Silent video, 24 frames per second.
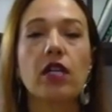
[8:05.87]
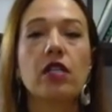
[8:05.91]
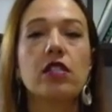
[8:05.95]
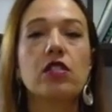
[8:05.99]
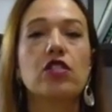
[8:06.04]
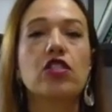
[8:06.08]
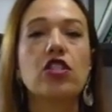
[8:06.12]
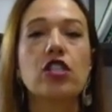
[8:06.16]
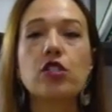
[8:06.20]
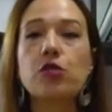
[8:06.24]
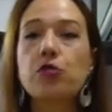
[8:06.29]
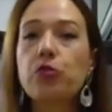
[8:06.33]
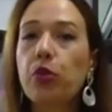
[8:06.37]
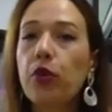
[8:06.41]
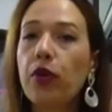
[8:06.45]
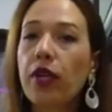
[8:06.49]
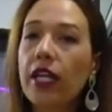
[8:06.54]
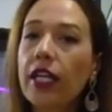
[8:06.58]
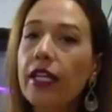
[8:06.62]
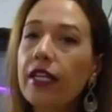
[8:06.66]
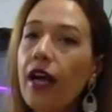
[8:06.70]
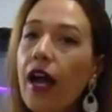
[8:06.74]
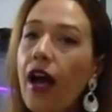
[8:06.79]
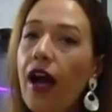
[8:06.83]
just putting
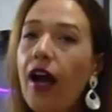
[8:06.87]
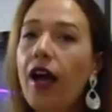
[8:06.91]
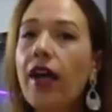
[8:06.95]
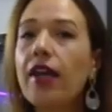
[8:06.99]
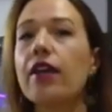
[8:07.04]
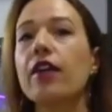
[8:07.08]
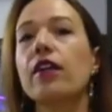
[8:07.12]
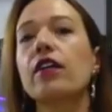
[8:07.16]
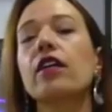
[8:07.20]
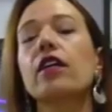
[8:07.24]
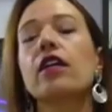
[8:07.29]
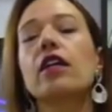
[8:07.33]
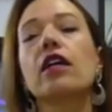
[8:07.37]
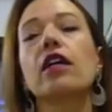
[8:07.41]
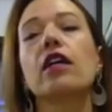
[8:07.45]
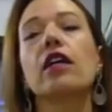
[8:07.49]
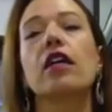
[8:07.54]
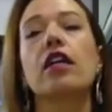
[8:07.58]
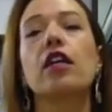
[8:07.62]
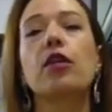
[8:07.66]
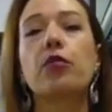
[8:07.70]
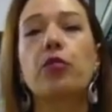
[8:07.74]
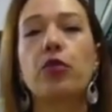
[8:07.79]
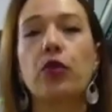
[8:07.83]
it higher
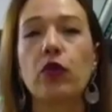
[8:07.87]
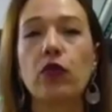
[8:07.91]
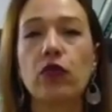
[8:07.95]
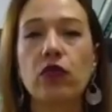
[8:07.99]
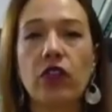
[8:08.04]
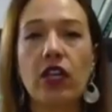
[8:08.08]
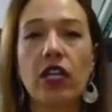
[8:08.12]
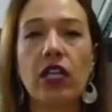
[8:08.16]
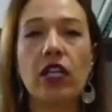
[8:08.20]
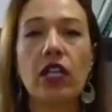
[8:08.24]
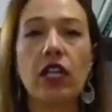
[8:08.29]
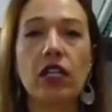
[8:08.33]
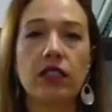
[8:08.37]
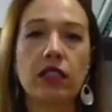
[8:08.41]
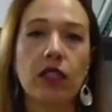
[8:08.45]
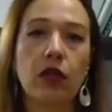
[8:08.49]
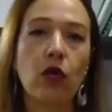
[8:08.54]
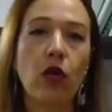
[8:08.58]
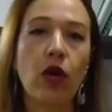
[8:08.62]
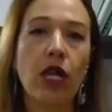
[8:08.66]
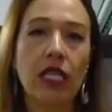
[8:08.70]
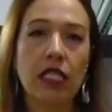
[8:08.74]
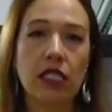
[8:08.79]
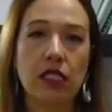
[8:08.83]
improved a lot the
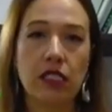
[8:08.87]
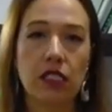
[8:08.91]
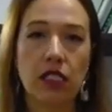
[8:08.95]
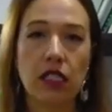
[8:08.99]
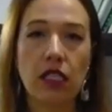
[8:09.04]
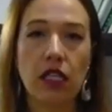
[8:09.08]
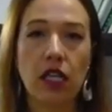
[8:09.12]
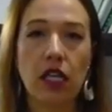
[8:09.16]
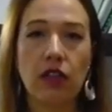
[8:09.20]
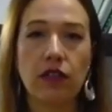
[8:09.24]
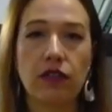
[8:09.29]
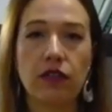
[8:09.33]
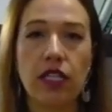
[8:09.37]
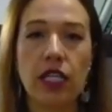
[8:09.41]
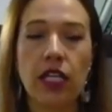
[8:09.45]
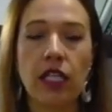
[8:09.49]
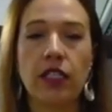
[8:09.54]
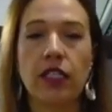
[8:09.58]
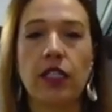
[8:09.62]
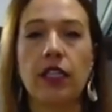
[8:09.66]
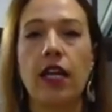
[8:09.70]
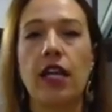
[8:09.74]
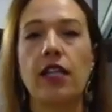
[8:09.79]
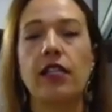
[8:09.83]
quality of the
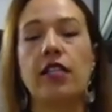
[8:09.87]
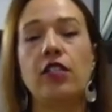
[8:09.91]
internet.